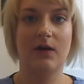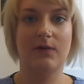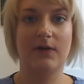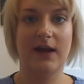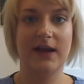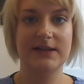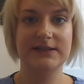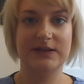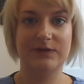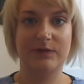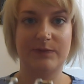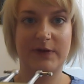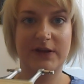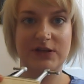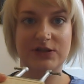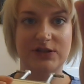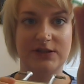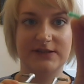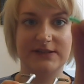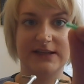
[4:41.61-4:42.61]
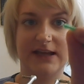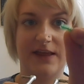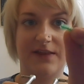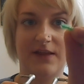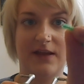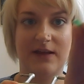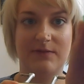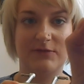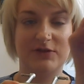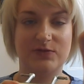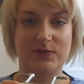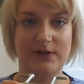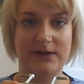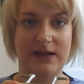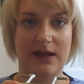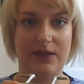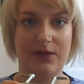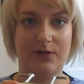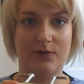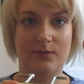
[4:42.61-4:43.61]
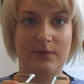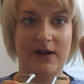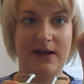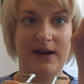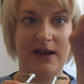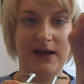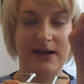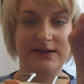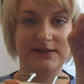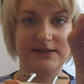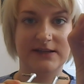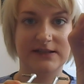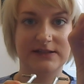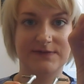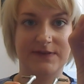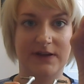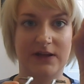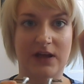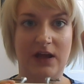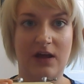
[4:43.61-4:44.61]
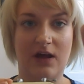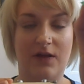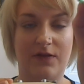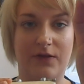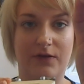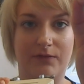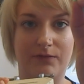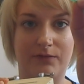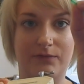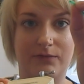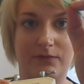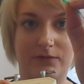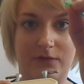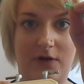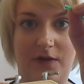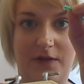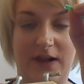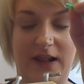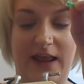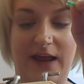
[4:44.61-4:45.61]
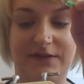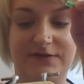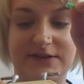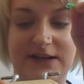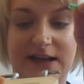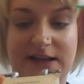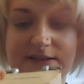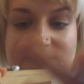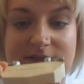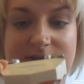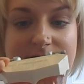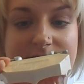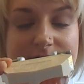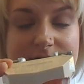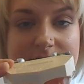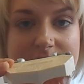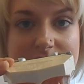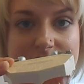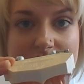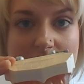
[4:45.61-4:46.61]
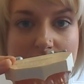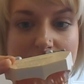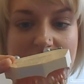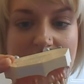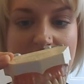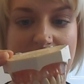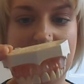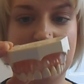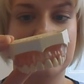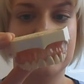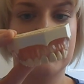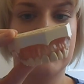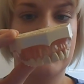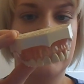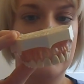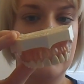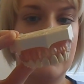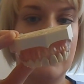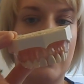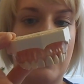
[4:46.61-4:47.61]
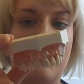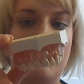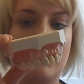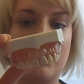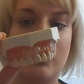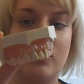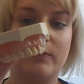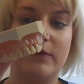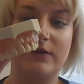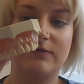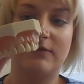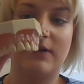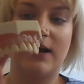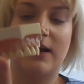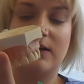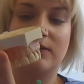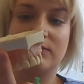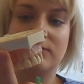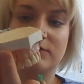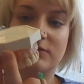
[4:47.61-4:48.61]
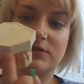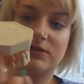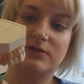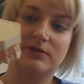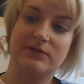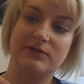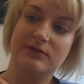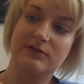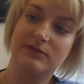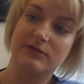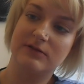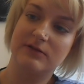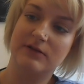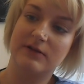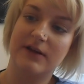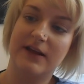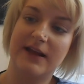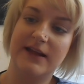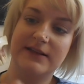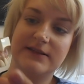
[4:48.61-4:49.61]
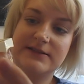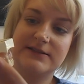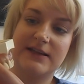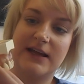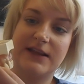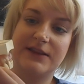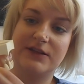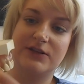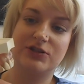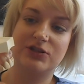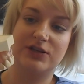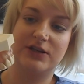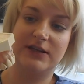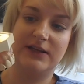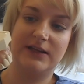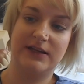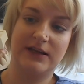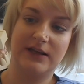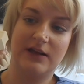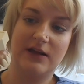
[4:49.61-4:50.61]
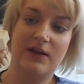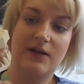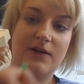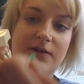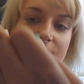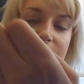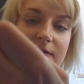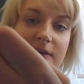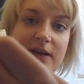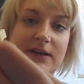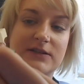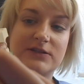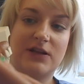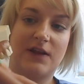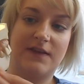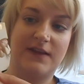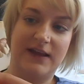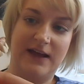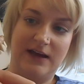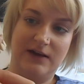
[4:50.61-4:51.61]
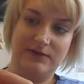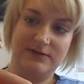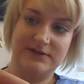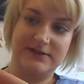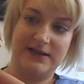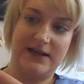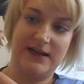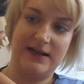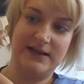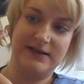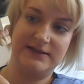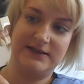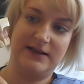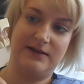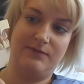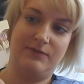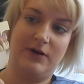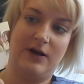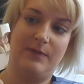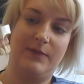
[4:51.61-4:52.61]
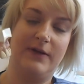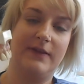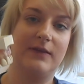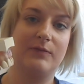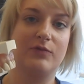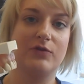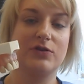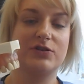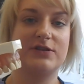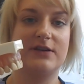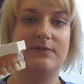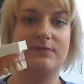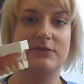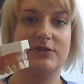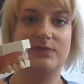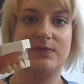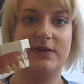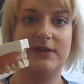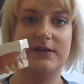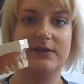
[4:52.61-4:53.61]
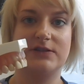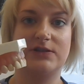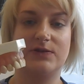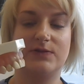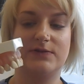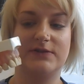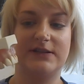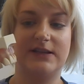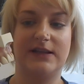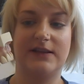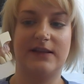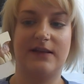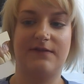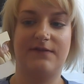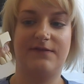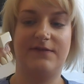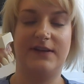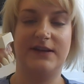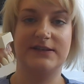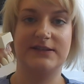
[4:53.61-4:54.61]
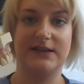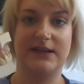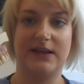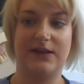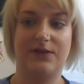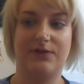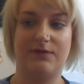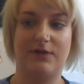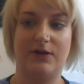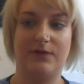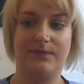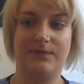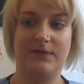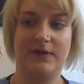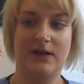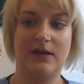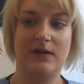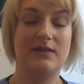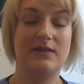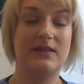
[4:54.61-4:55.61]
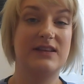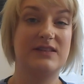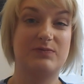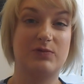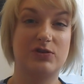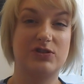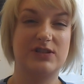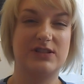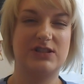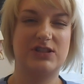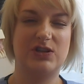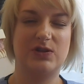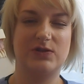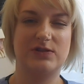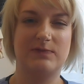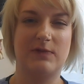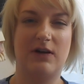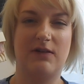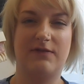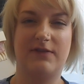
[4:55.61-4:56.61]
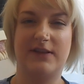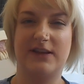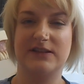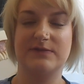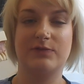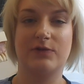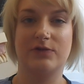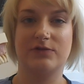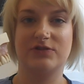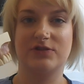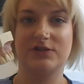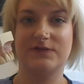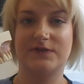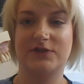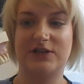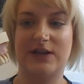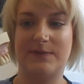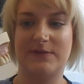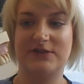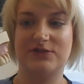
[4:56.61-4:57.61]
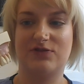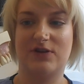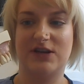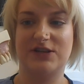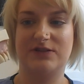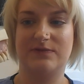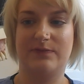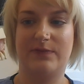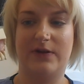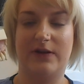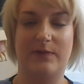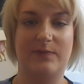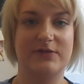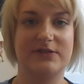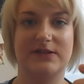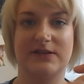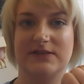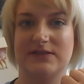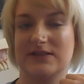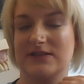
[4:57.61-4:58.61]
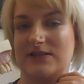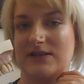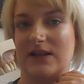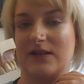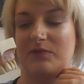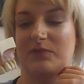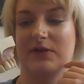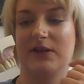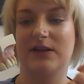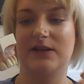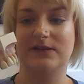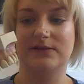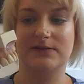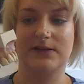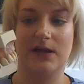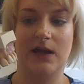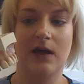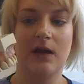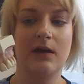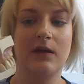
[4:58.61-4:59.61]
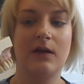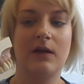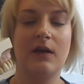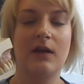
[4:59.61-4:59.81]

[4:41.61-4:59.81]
Okay, so we're pinching together in between our thumb and our index finger on the left hand for the top right, and we're coming round inside the cheek, fingers on the outside, and popping the brush in between the two teeth and feeding it through. This brush is too small for this, but just for demonstration purposes it's a little bit easier.